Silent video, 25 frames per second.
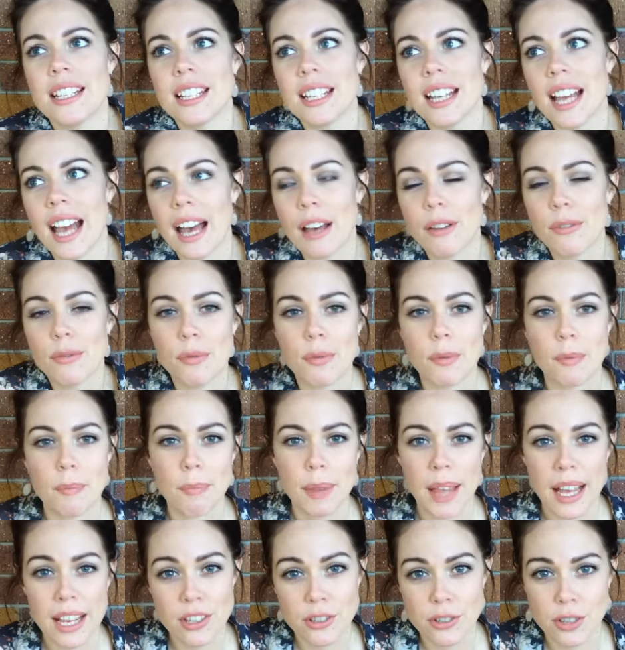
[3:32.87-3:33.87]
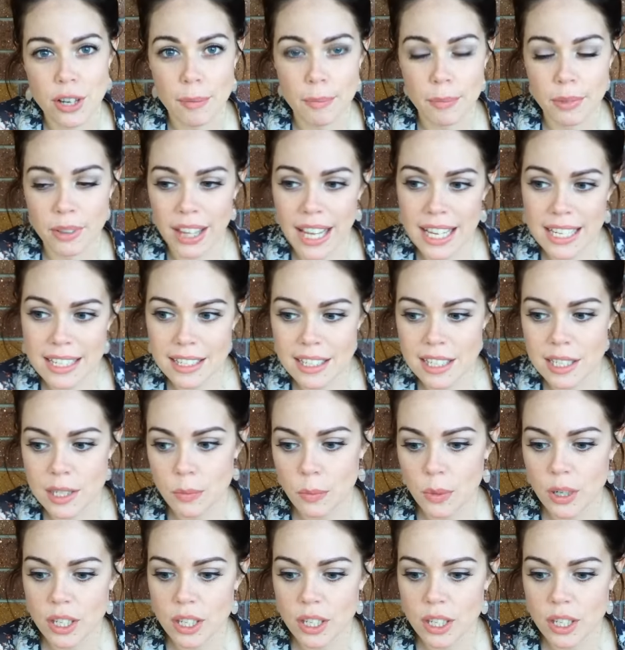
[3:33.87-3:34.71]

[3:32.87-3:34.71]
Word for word: to have blackstrap molasses,